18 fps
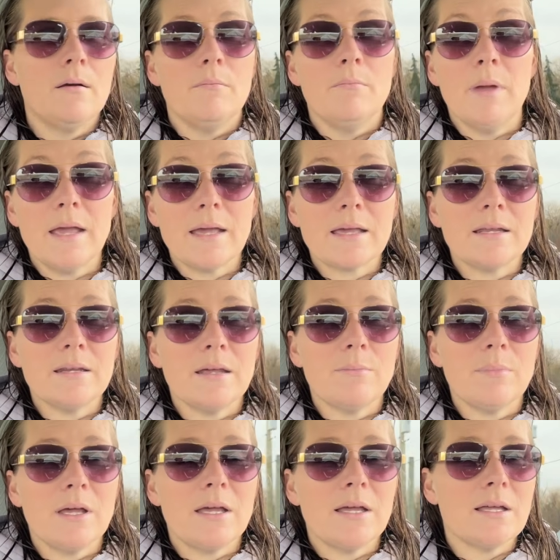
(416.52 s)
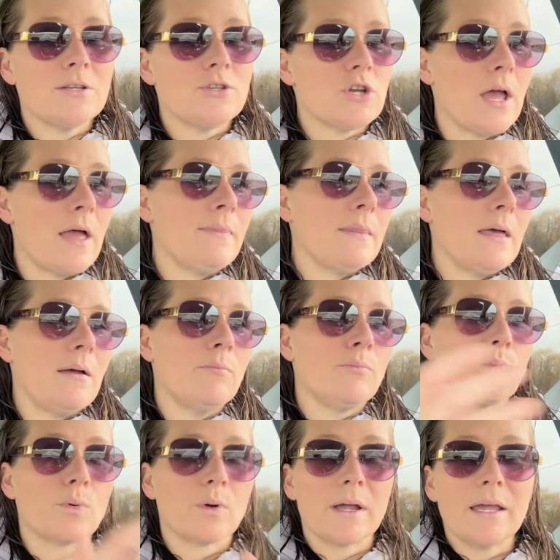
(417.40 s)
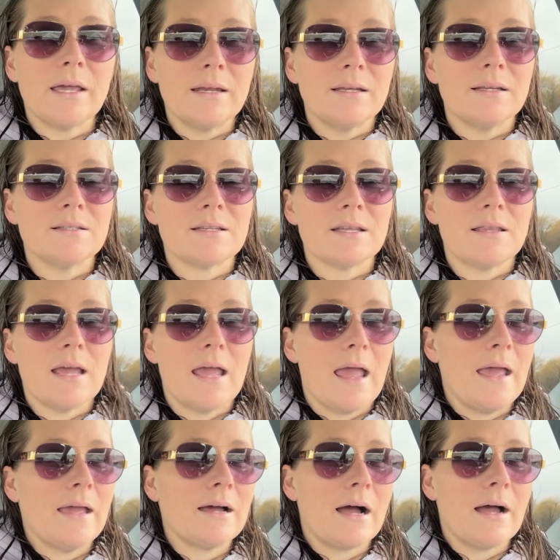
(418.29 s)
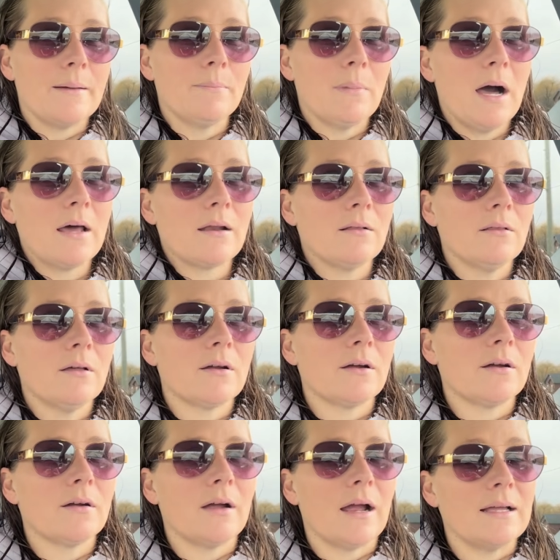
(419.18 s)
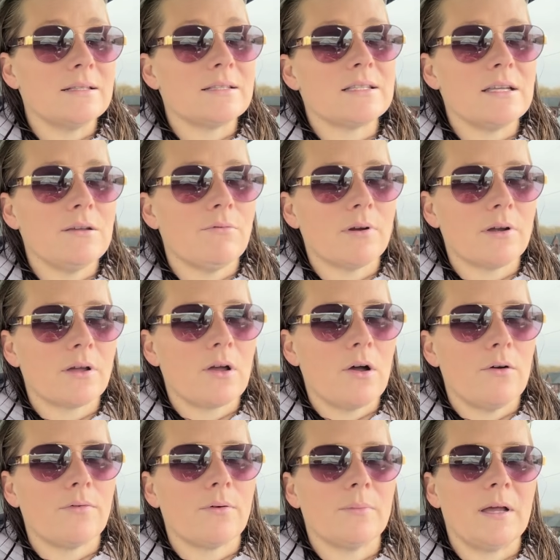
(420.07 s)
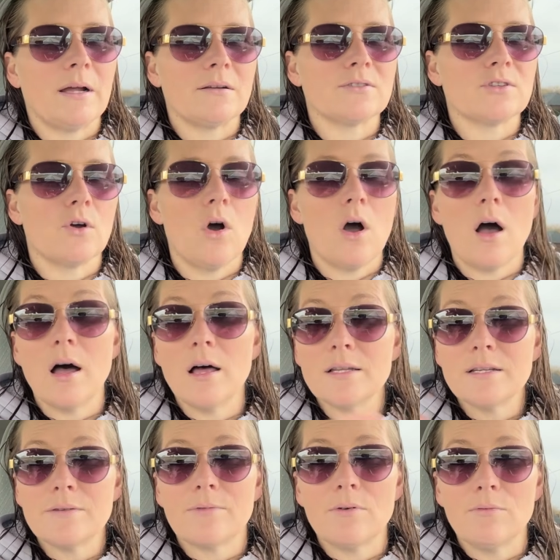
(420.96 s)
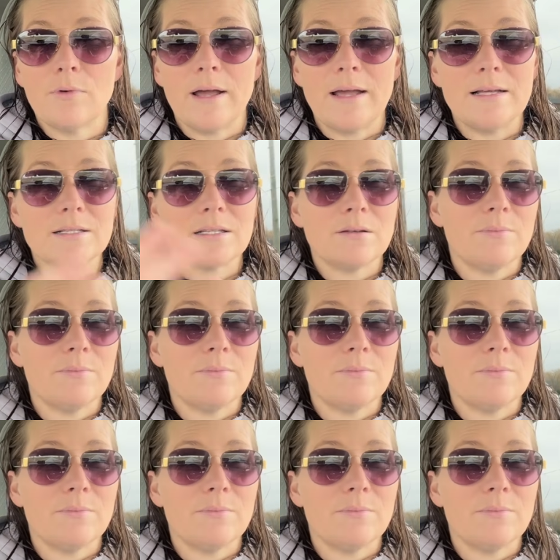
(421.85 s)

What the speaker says: make an image and then bring it into the AI modeler and see where to go from there. So, all different ways